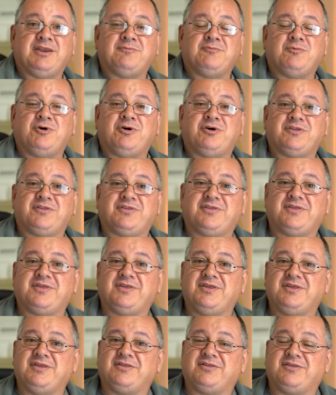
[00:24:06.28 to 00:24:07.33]
watts.
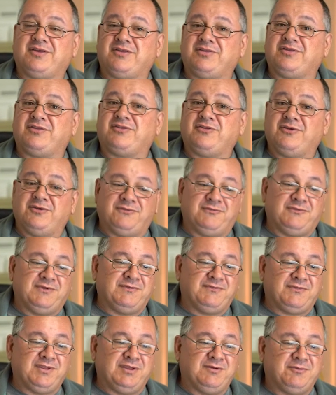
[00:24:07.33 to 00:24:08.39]
So it's a
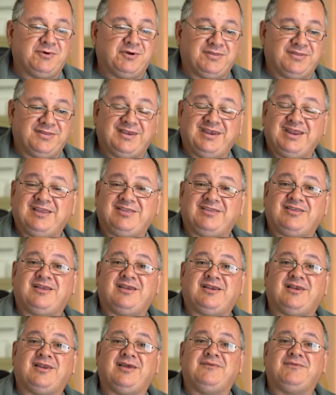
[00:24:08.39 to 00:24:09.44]
250 watts, and that's at
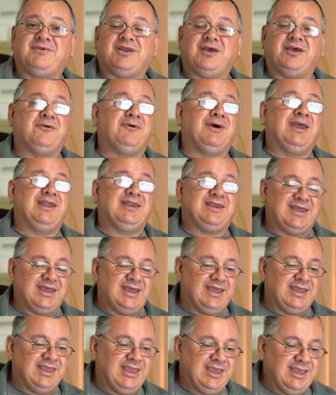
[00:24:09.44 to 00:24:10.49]
11:08
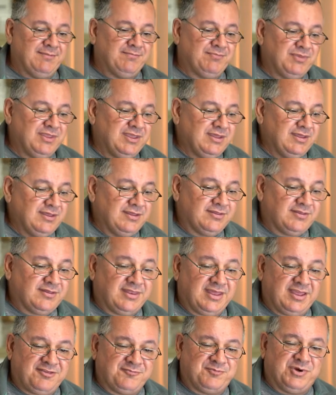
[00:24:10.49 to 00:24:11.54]
AM. So
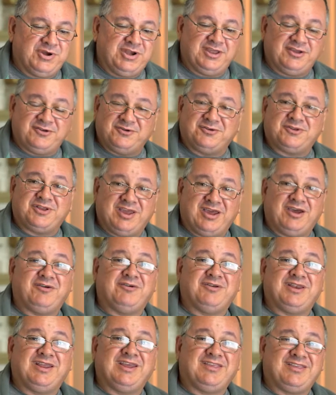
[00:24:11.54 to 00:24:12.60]
that's pretty good
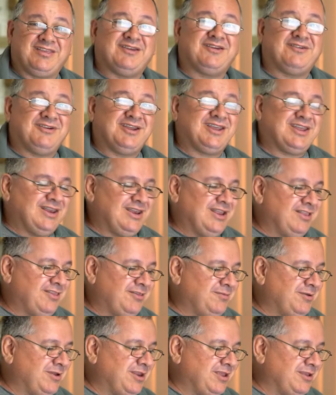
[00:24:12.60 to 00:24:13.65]
going. I reckon that's
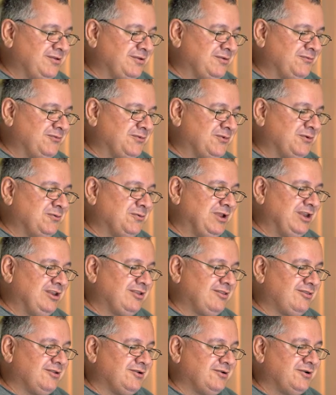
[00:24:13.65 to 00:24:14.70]
pretty good for winter
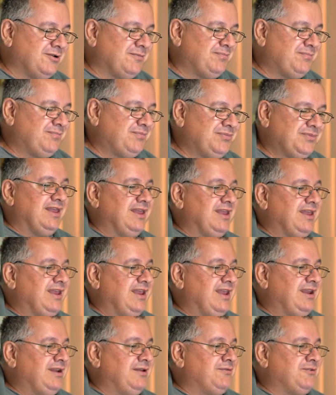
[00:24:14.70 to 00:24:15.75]
time.
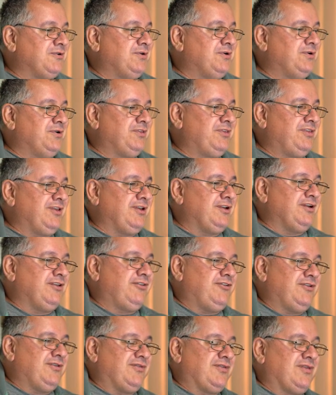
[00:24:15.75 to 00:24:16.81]
And of course you
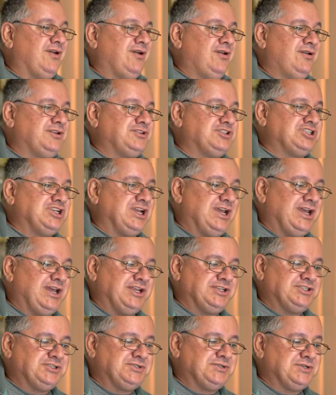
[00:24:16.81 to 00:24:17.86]
got your solar
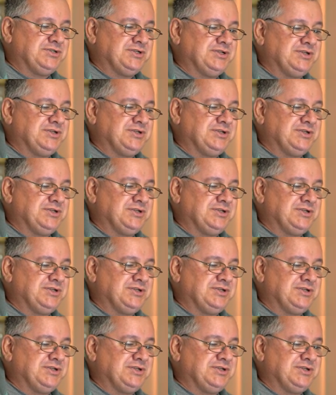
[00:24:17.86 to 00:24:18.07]
charge